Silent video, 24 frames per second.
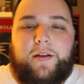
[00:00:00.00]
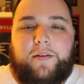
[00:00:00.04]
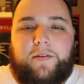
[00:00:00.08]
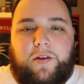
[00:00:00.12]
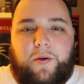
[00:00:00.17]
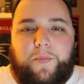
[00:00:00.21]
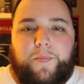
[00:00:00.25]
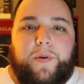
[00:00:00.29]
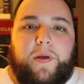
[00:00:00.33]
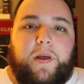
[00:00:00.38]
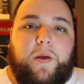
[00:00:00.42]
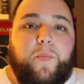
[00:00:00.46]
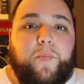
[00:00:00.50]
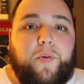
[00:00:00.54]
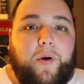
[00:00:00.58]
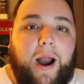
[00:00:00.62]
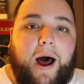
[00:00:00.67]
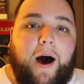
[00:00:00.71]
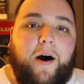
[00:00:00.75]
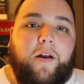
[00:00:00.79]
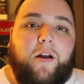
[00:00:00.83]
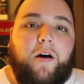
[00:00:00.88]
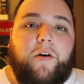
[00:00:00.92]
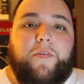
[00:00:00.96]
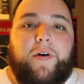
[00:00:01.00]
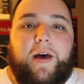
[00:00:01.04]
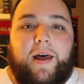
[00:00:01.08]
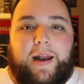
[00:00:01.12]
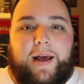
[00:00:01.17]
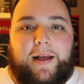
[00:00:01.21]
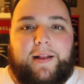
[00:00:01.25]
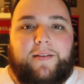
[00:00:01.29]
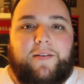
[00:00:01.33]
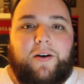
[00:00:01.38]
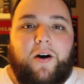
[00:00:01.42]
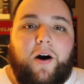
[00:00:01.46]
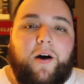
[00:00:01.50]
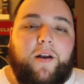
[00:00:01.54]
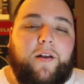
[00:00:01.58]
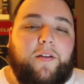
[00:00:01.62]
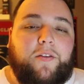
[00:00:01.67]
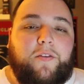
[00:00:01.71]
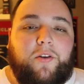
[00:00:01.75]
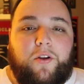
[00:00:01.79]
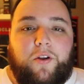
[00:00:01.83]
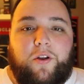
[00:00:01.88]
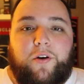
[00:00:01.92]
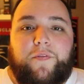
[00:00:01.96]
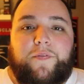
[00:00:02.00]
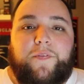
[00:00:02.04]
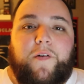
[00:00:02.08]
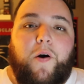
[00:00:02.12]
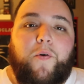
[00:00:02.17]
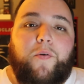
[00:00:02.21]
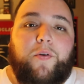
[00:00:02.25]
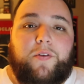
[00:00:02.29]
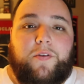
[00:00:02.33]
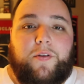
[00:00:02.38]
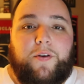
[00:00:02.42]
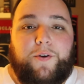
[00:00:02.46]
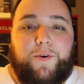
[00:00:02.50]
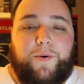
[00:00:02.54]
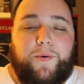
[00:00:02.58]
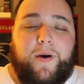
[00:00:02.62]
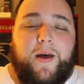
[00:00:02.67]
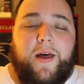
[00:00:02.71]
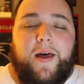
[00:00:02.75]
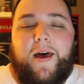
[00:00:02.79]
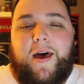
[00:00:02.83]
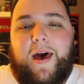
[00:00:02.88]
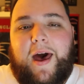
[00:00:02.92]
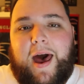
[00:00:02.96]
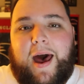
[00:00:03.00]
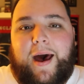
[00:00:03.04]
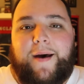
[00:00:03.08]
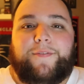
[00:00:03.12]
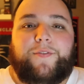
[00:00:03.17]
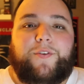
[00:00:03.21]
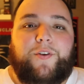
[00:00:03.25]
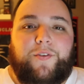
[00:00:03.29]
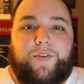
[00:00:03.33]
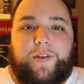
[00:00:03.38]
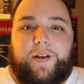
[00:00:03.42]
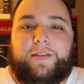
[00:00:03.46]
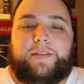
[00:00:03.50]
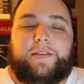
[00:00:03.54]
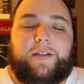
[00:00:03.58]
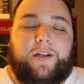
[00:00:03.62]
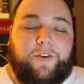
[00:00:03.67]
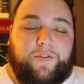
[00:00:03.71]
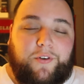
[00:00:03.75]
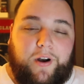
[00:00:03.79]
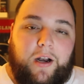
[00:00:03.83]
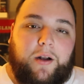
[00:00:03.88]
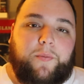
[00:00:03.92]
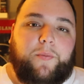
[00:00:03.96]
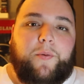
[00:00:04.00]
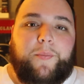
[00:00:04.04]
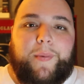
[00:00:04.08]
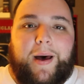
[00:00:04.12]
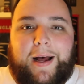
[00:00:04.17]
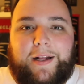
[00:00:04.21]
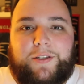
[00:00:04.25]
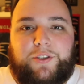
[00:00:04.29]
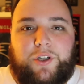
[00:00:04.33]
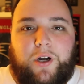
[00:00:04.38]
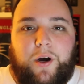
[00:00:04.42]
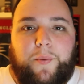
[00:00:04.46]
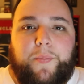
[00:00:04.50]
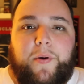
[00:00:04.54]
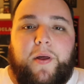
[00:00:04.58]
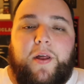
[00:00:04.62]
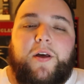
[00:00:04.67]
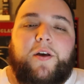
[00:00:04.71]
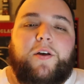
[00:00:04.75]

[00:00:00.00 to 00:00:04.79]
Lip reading: to be proud of and a ton to look forward to after this incredible matchup.